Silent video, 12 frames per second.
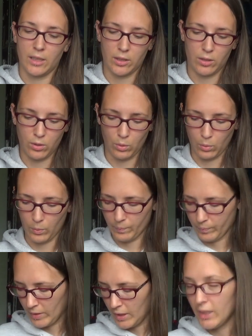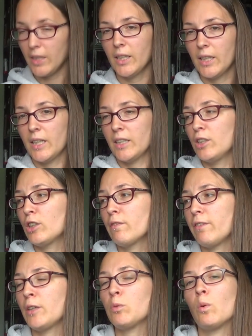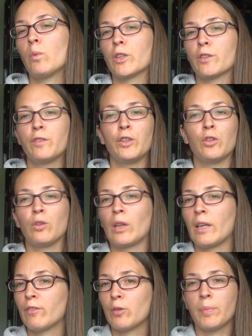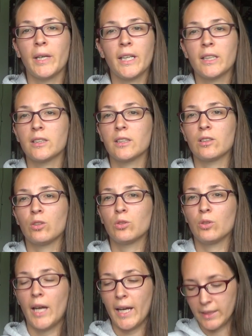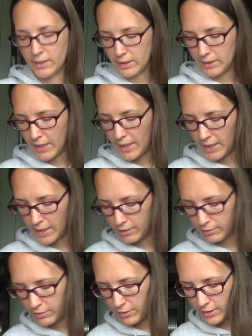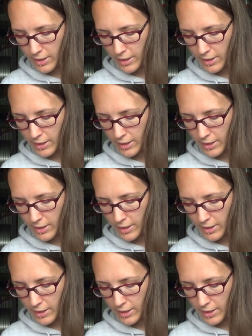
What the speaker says: So you can find what works for you. Liver paste is also handy to have.